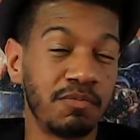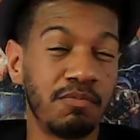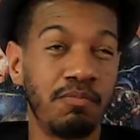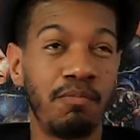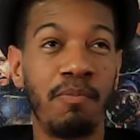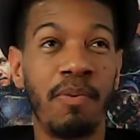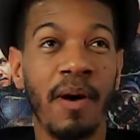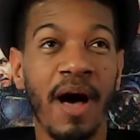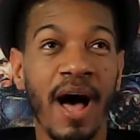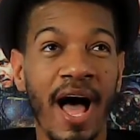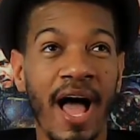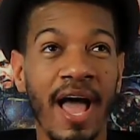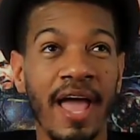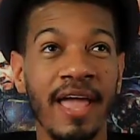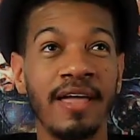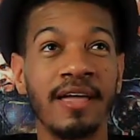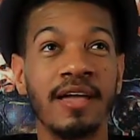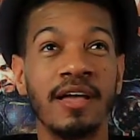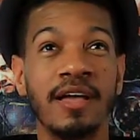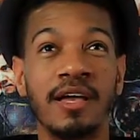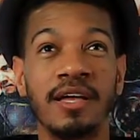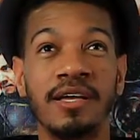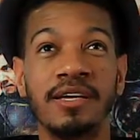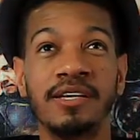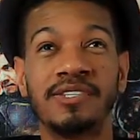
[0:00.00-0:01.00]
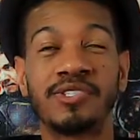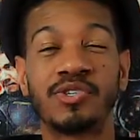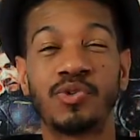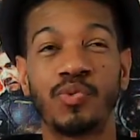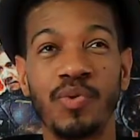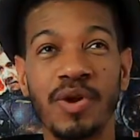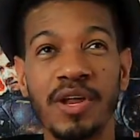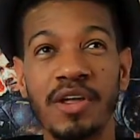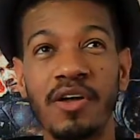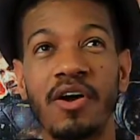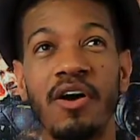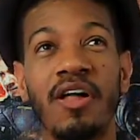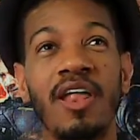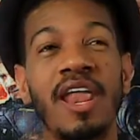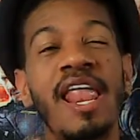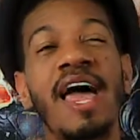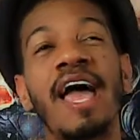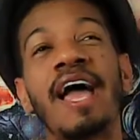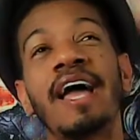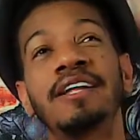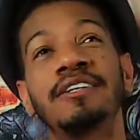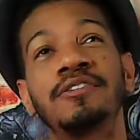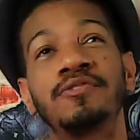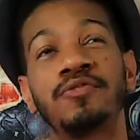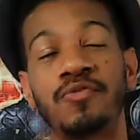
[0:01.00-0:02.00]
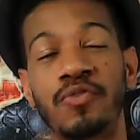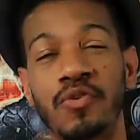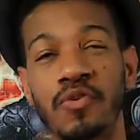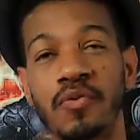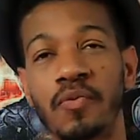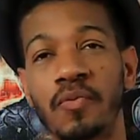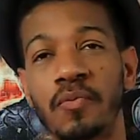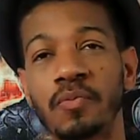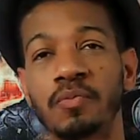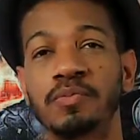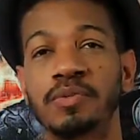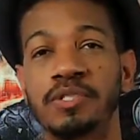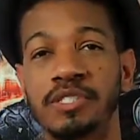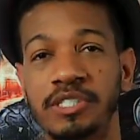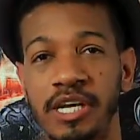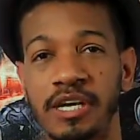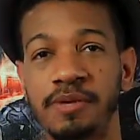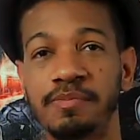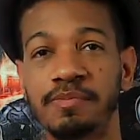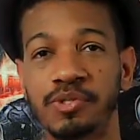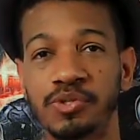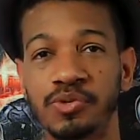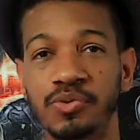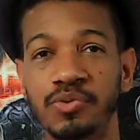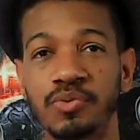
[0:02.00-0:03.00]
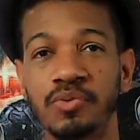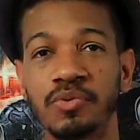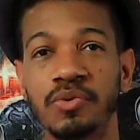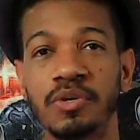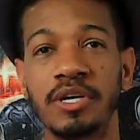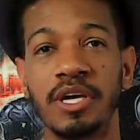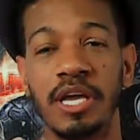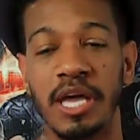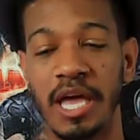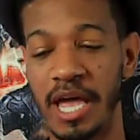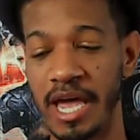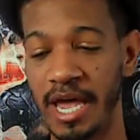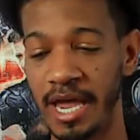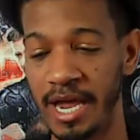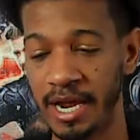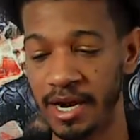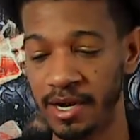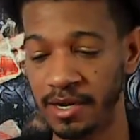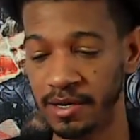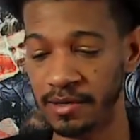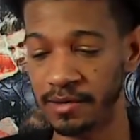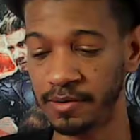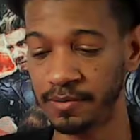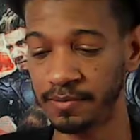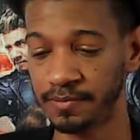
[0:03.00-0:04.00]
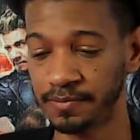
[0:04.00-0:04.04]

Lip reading: buy screen OLED from Samsung, and